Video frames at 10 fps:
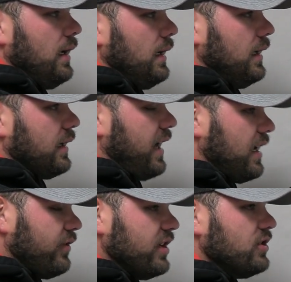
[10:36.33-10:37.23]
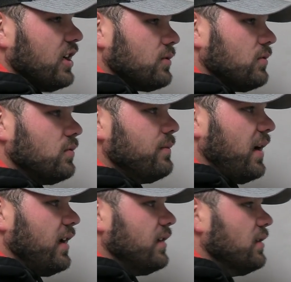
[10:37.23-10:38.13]
kind of the adjustments we
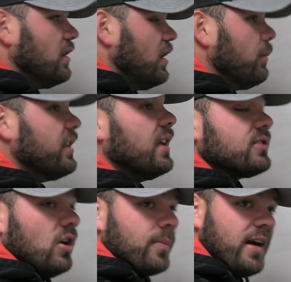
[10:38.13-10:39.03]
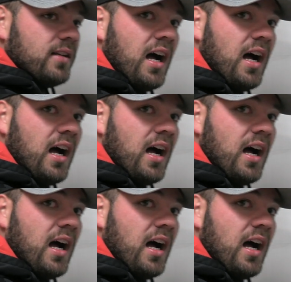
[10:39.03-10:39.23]
made. But let's talk about